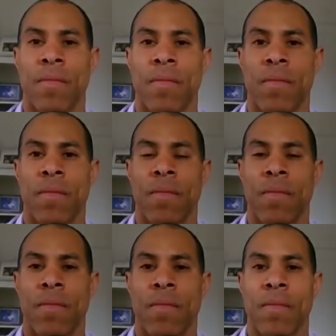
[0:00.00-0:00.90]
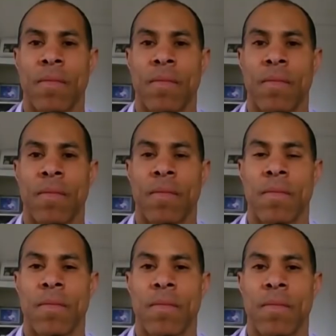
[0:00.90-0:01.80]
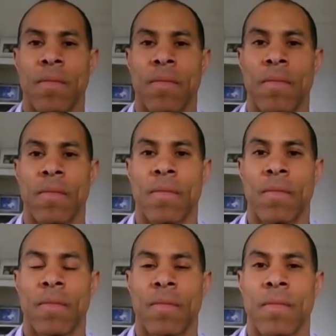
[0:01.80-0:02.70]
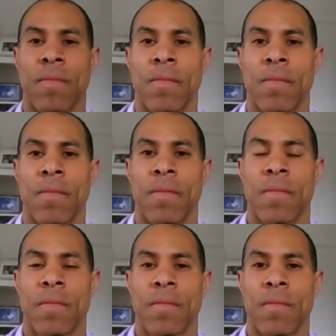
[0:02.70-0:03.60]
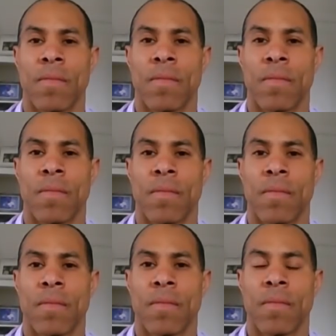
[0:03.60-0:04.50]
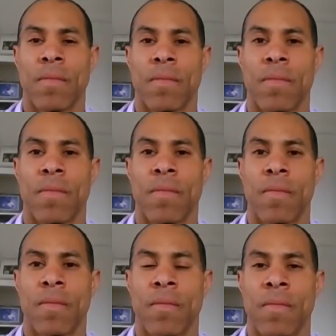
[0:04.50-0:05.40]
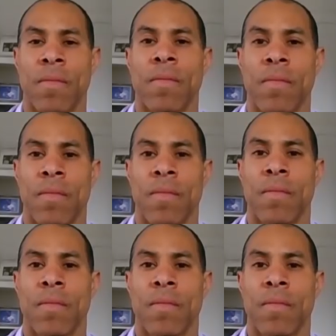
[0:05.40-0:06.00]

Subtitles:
(not speaking)